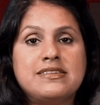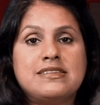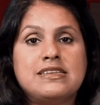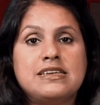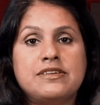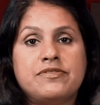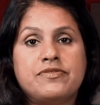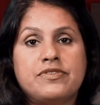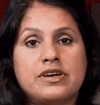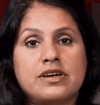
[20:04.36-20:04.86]
means
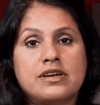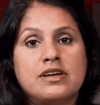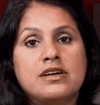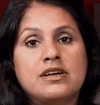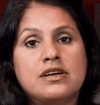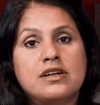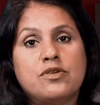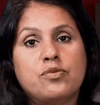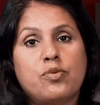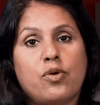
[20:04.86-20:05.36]
if a
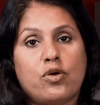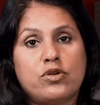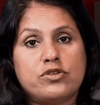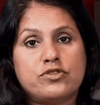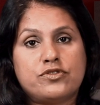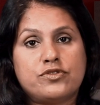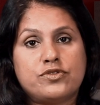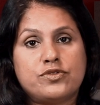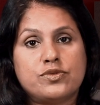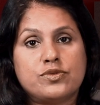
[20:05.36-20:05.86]
girl
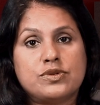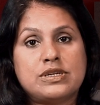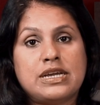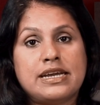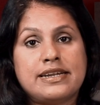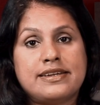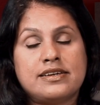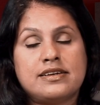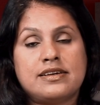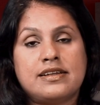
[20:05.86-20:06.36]
wants to
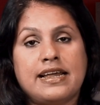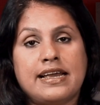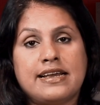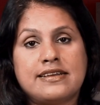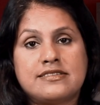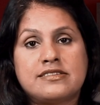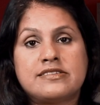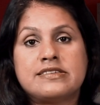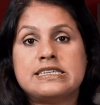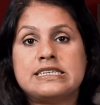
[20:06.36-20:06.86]
get her
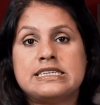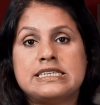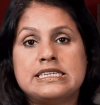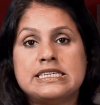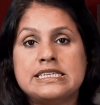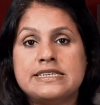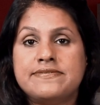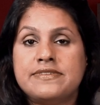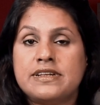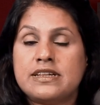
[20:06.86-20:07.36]
eggs
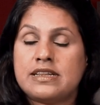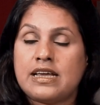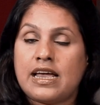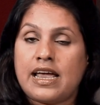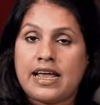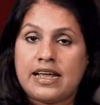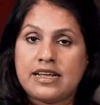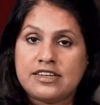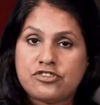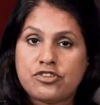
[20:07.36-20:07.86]
retrieved at
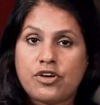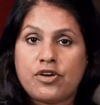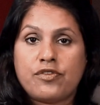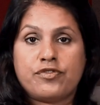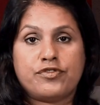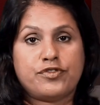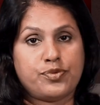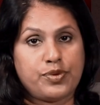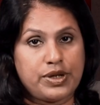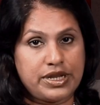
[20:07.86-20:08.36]
the age
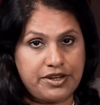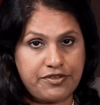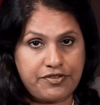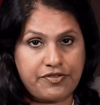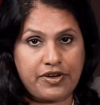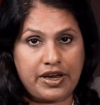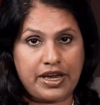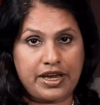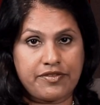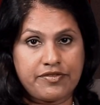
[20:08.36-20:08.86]
of
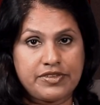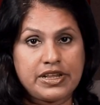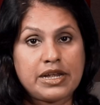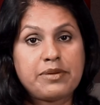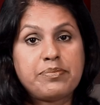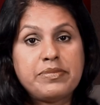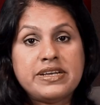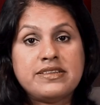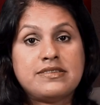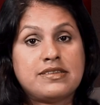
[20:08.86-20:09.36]
25,
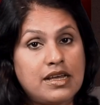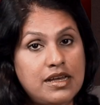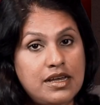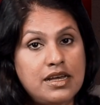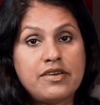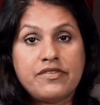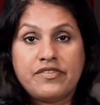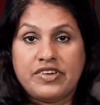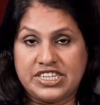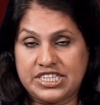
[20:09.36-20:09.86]
that means
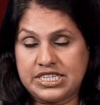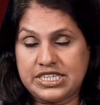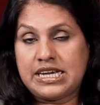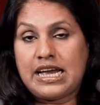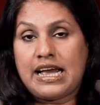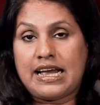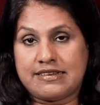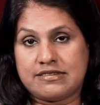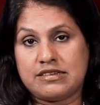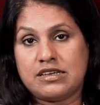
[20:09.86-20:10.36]
when she
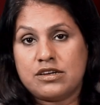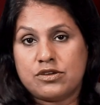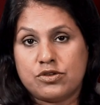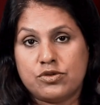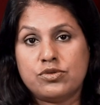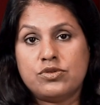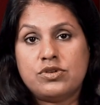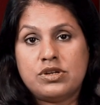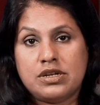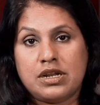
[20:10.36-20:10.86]
has a
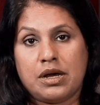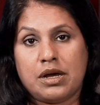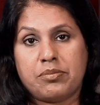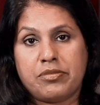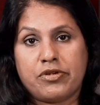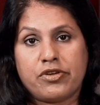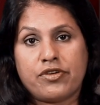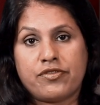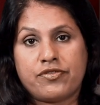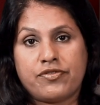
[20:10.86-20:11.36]
good
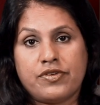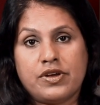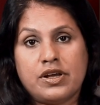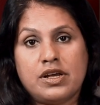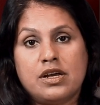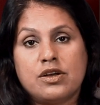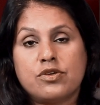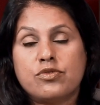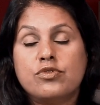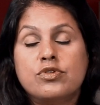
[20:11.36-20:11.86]
number of
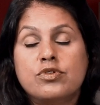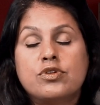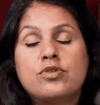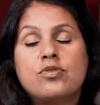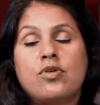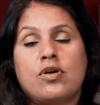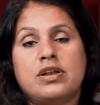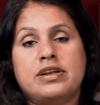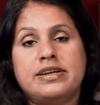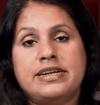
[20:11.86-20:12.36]
good
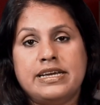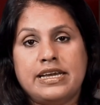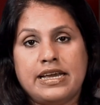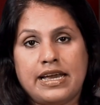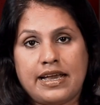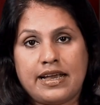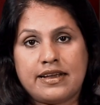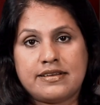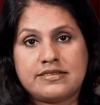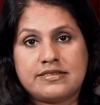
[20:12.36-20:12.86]

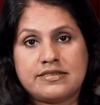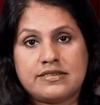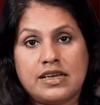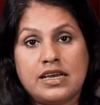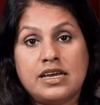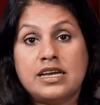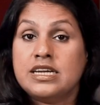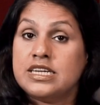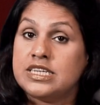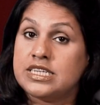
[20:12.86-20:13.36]
quality eggs,
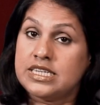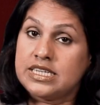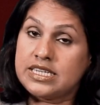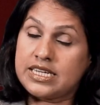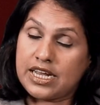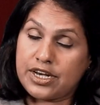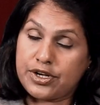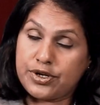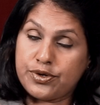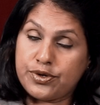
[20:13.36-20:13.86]

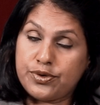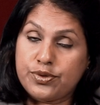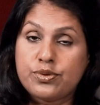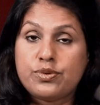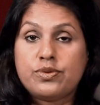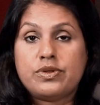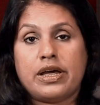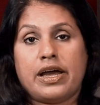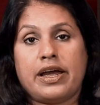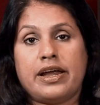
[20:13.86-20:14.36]
she can
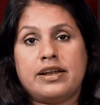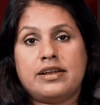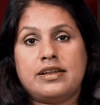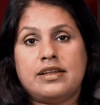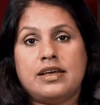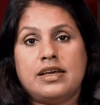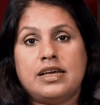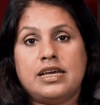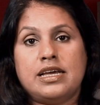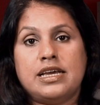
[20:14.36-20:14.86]
do that
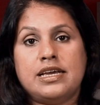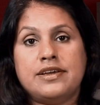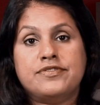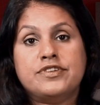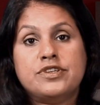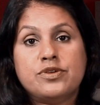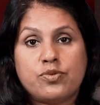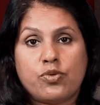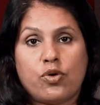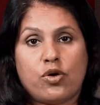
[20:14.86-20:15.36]

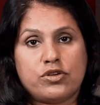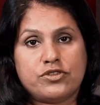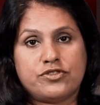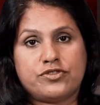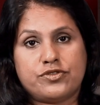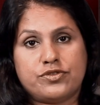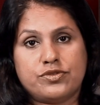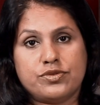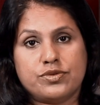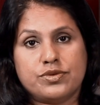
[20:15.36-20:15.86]
if she
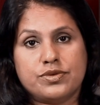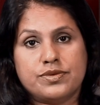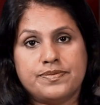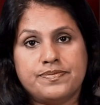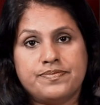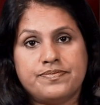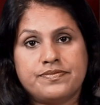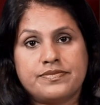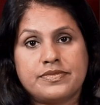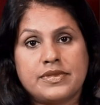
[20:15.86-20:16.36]
wants
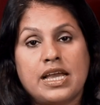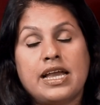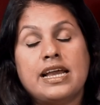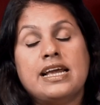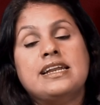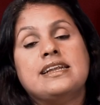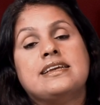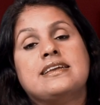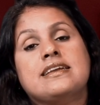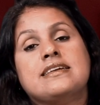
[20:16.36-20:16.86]
to,
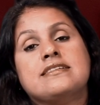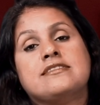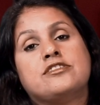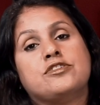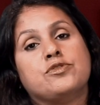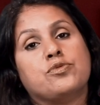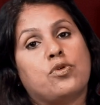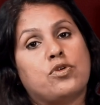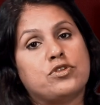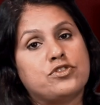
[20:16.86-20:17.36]
in
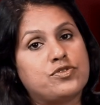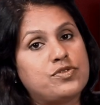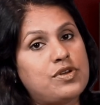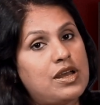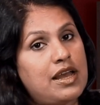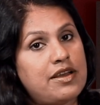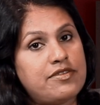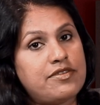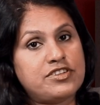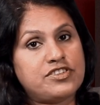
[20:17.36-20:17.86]
case she wants
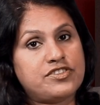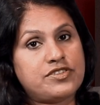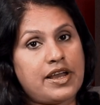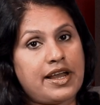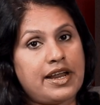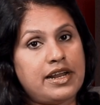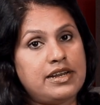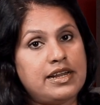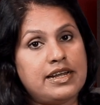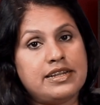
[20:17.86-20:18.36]
to have a
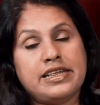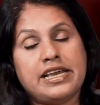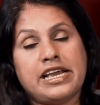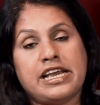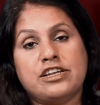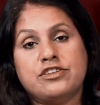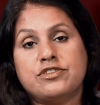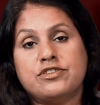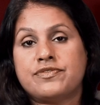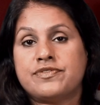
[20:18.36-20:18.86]
child at
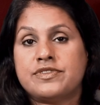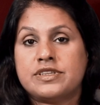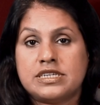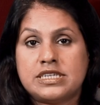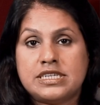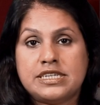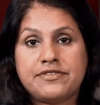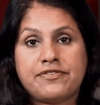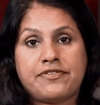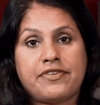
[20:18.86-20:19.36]
the age of
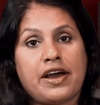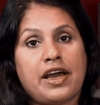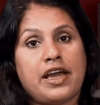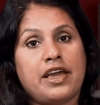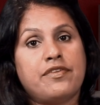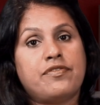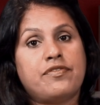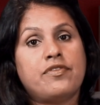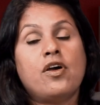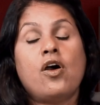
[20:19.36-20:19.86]

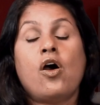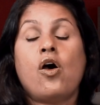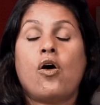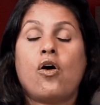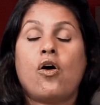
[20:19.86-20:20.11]
35